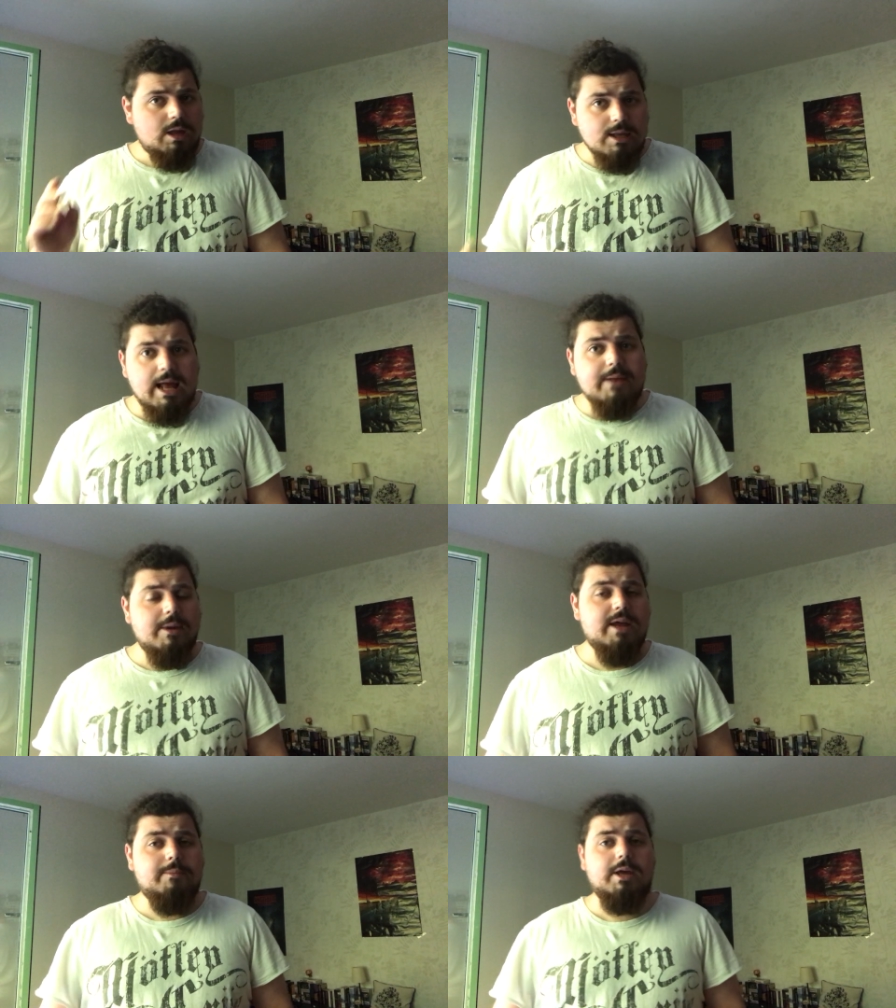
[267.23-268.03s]
that
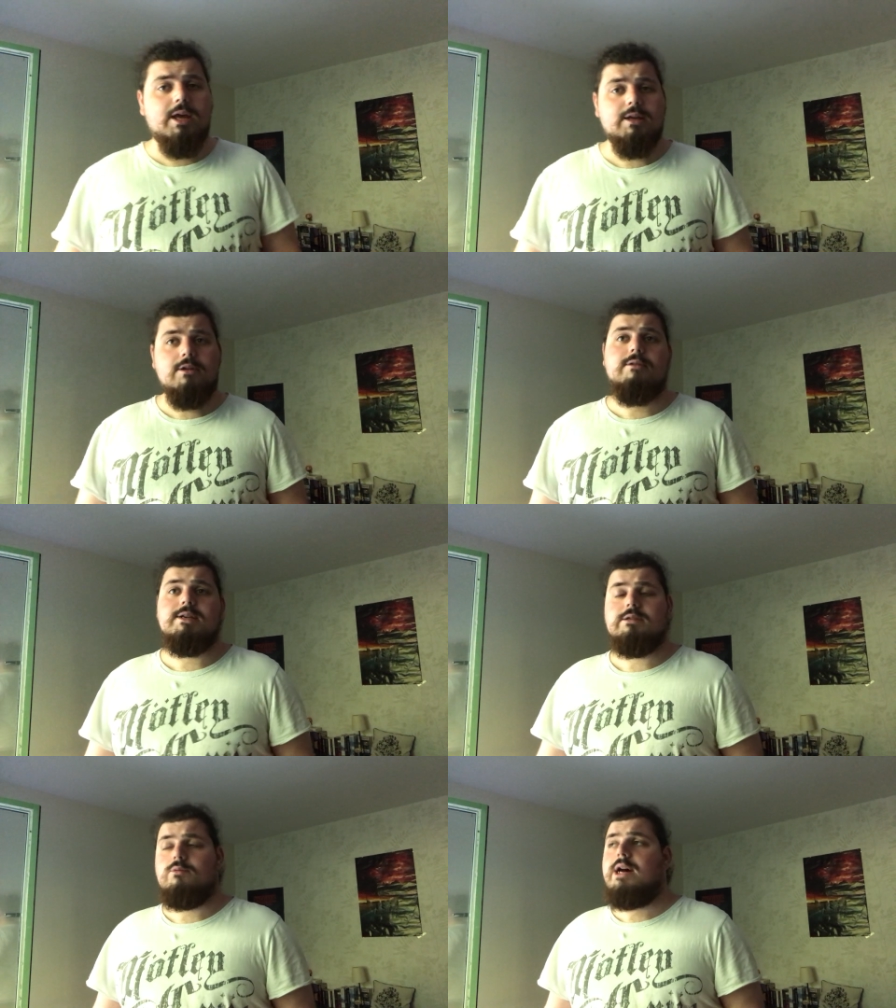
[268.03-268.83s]
may be the
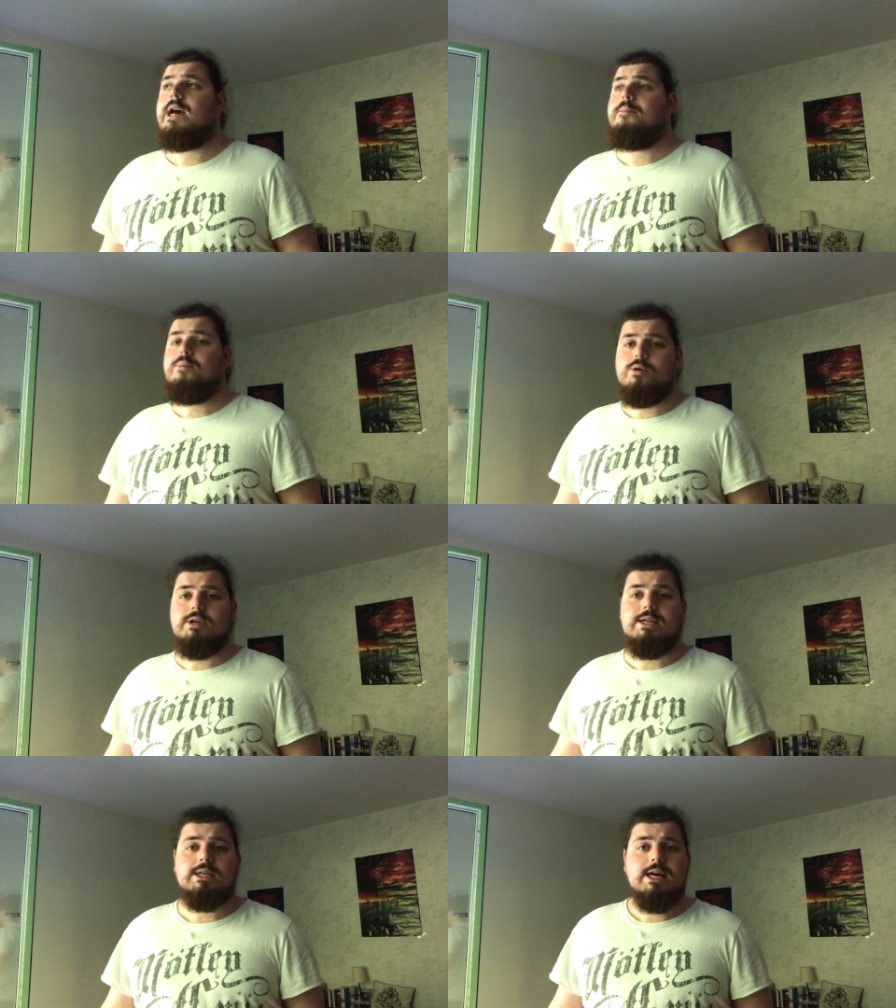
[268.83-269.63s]
reason why I
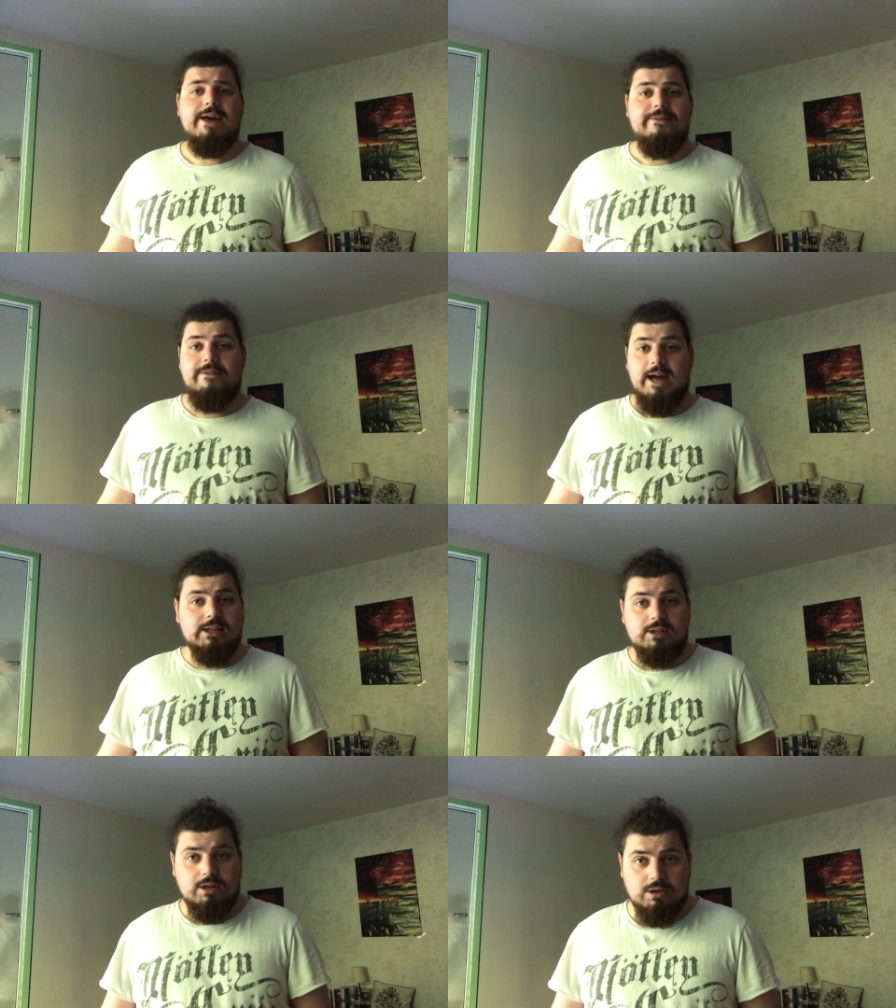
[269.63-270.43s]
put it
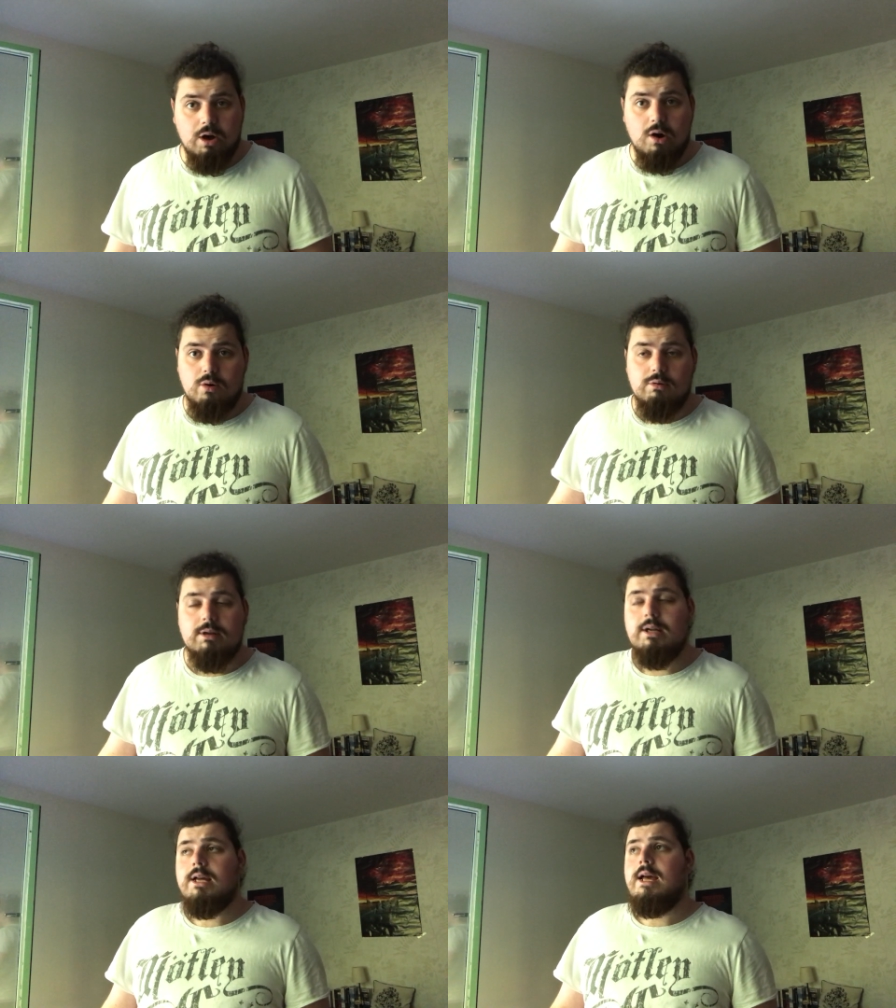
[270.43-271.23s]
that low,
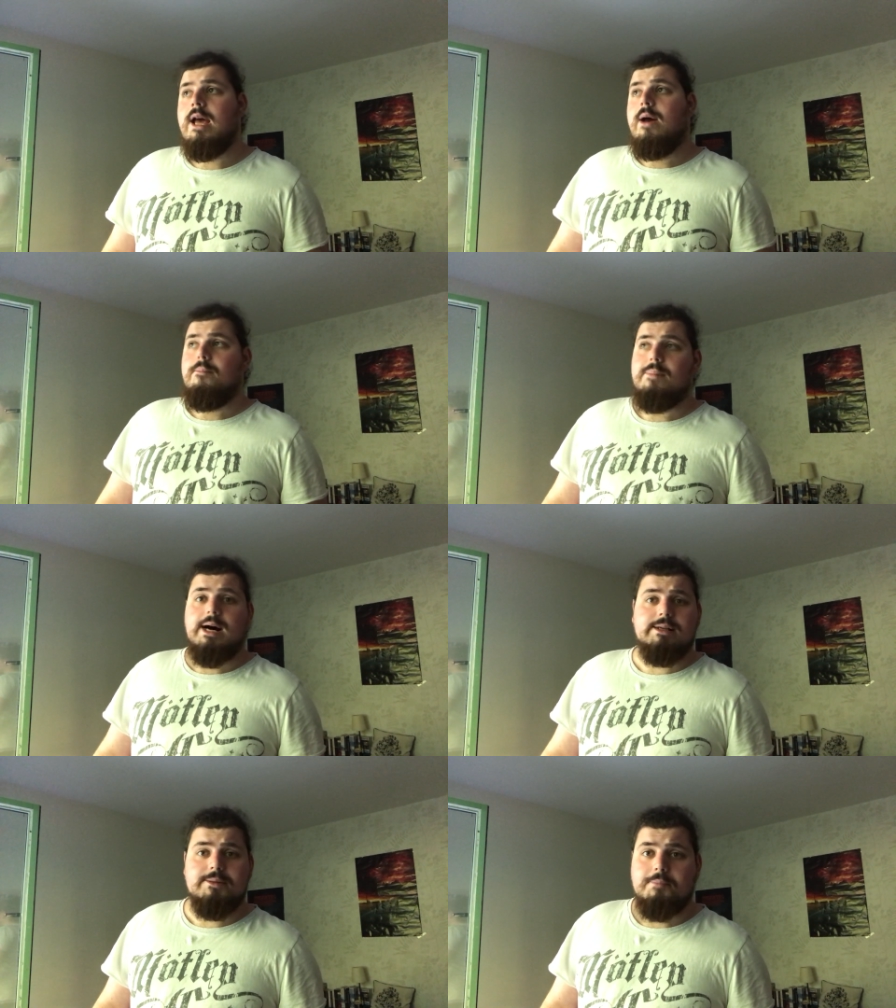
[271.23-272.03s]

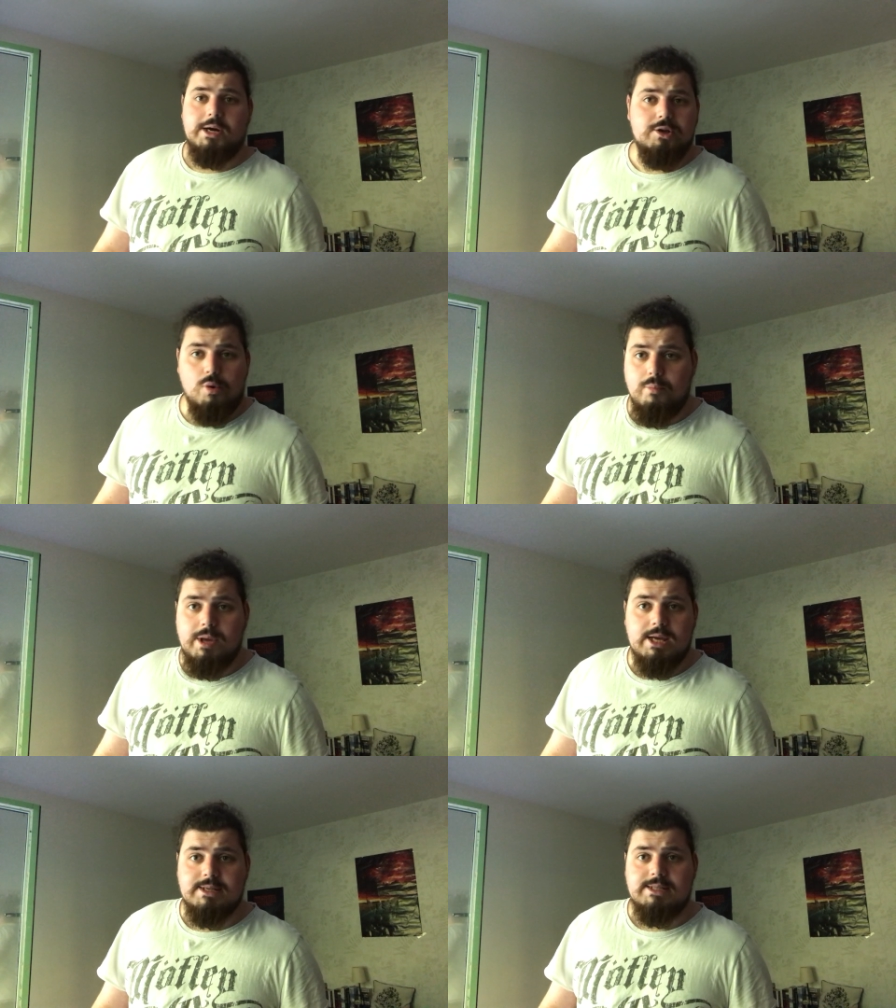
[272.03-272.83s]
but by no
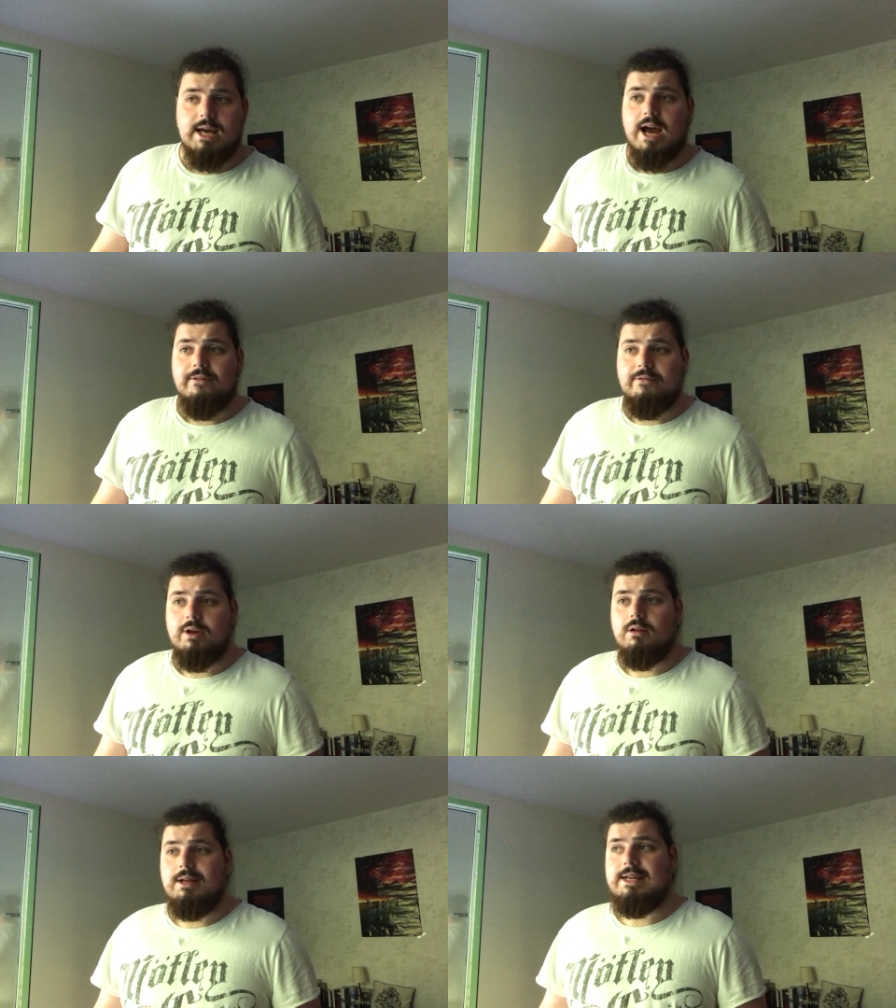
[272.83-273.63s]
means I
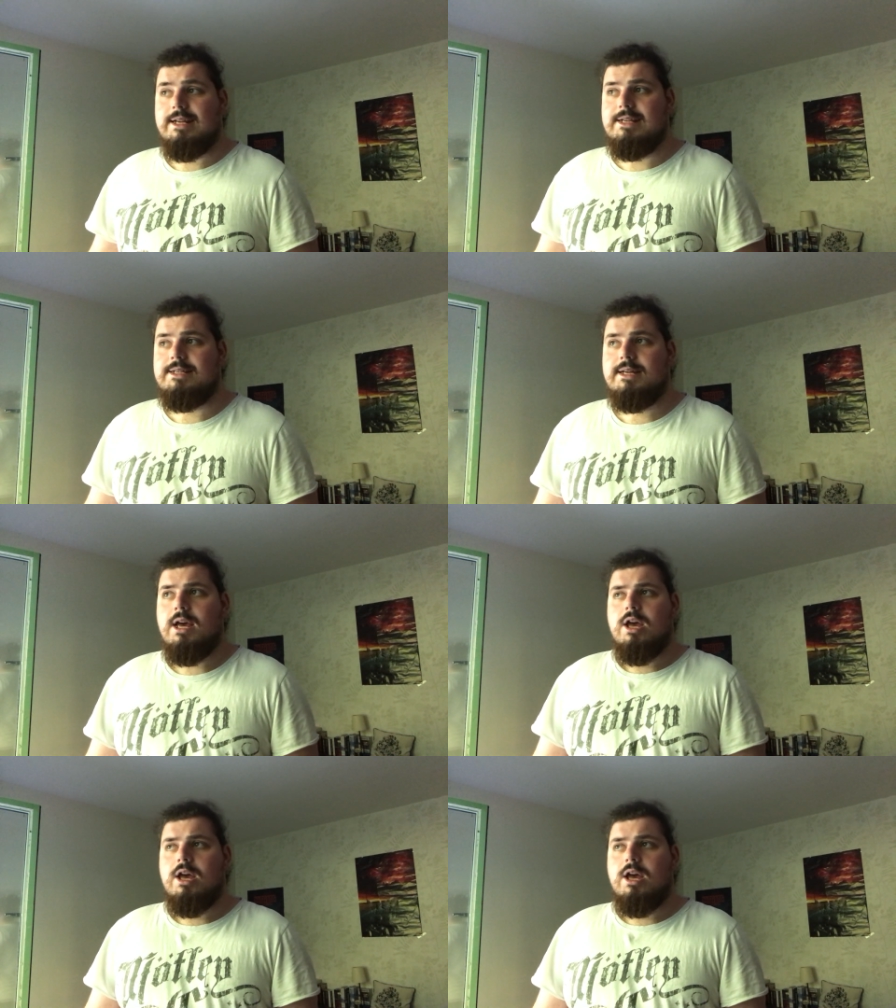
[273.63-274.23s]
feel it is